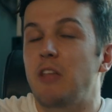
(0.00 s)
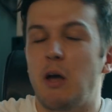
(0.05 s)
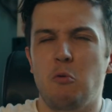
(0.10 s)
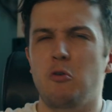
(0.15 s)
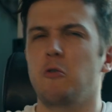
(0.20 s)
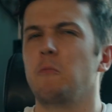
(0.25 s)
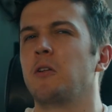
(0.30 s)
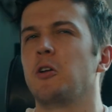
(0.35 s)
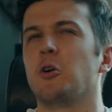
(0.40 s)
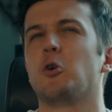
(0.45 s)
that
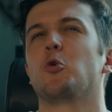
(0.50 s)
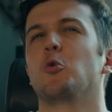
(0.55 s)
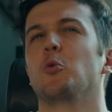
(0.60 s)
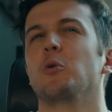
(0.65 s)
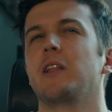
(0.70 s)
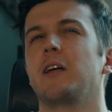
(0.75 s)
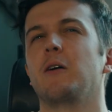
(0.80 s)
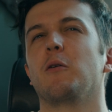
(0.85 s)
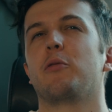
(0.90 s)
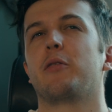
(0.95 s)
would have been a cool
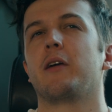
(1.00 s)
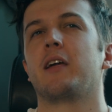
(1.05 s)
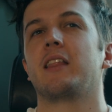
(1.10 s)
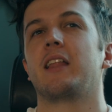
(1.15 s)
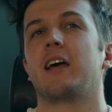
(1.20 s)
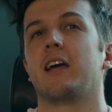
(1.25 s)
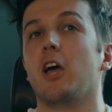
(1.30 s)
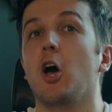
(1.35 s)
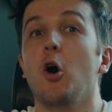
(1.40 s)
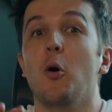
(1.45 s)
little thing,
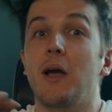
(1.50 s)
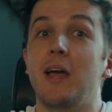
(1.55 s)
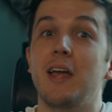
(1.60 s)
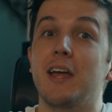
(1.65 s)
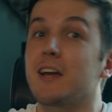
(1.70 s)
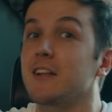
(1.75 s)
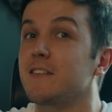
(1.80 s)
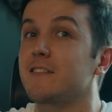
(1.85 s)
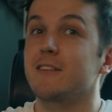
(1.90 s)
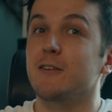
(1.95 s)
like, oh hey,
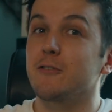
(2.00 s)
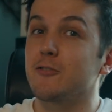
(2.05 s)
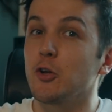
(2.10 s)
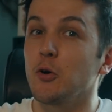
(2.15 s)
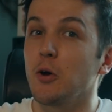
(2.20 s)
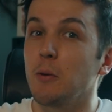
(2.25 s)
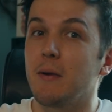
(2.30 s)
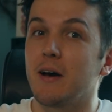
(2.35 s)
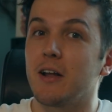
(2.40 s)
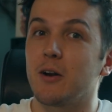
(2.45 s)
it can still
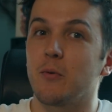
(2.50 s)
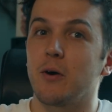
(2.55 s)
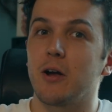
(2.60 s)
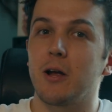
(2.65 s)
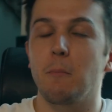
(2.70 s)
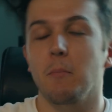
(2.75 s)
do it by the way,